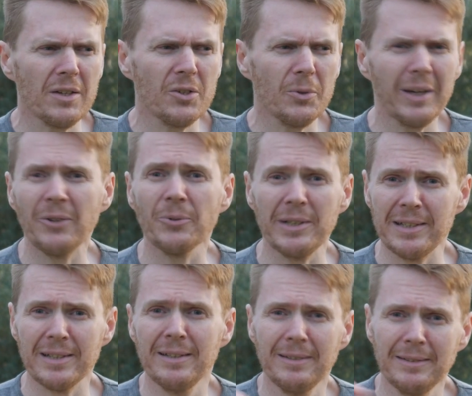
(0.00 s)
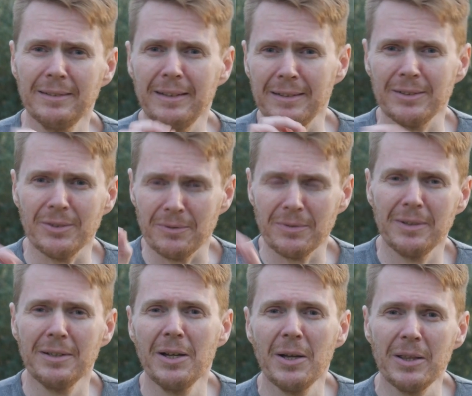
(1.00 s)
to increase the sort of
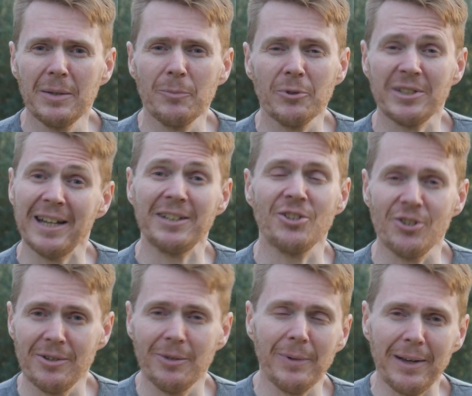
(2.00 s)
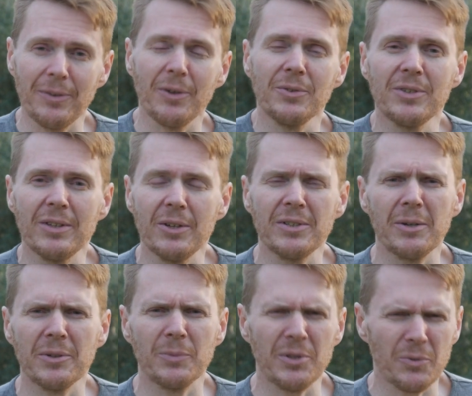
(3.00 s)
protection around those
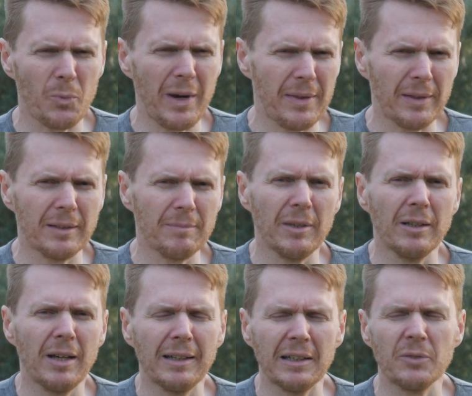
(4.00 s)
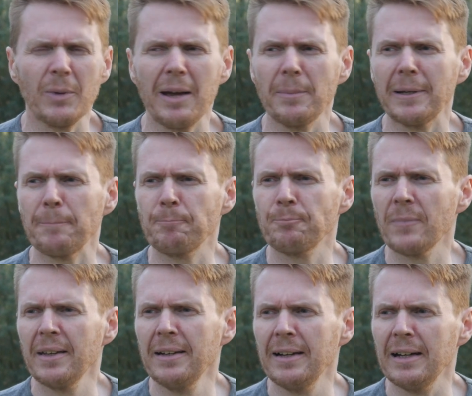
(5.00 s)
areas, which is where the light leaks were happening.
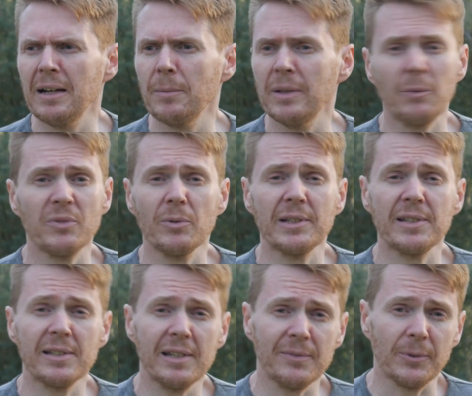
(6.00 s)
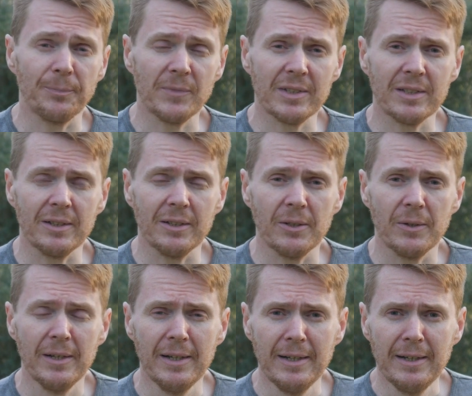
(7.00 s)
And that was really successful. So
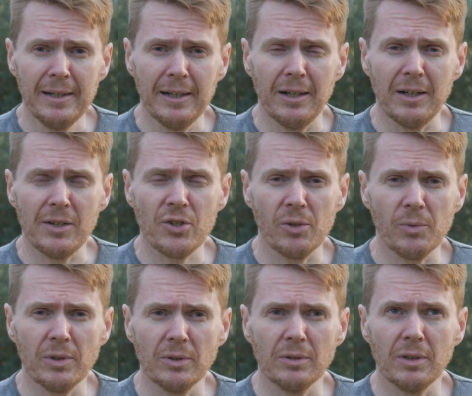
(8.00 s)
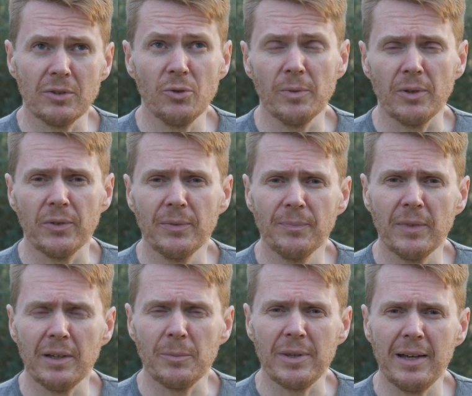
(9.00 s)
I shot 2 rolls
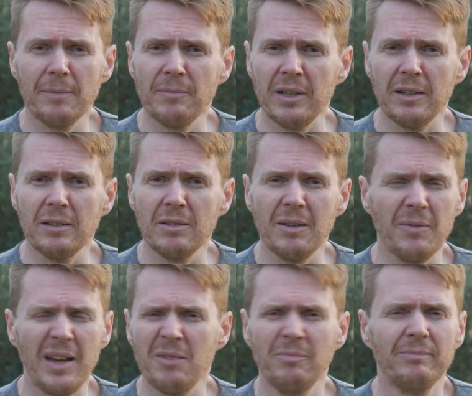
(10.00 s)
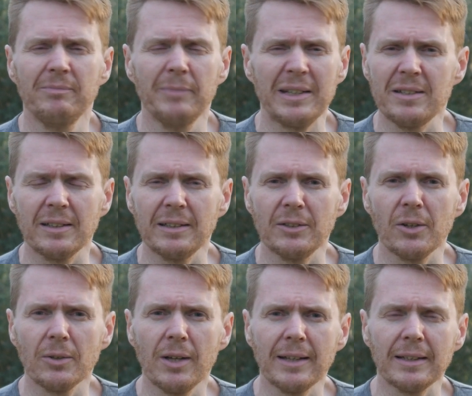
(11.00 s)
with that and have had basically
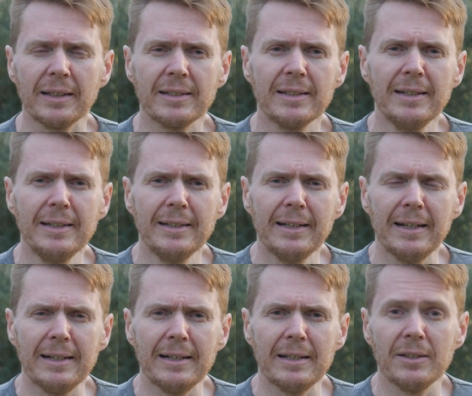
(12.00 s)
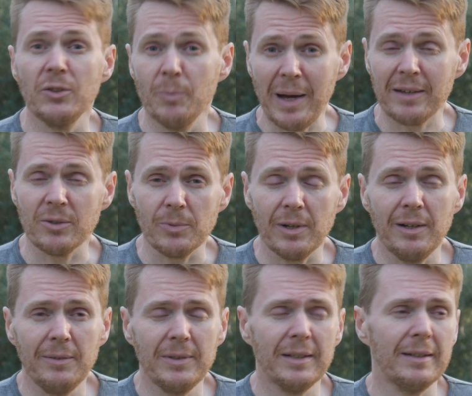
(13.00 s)
no light leaks. The new back has
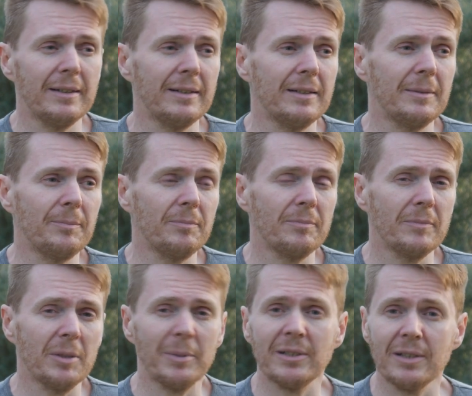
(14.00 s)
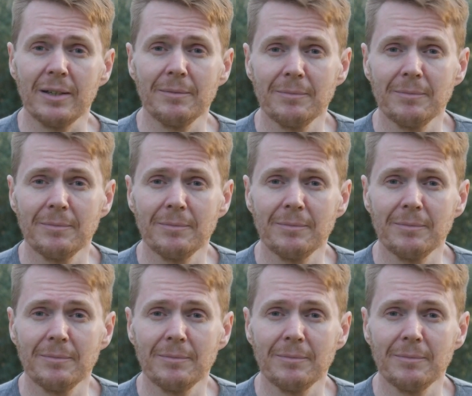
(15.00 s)
arrived, but because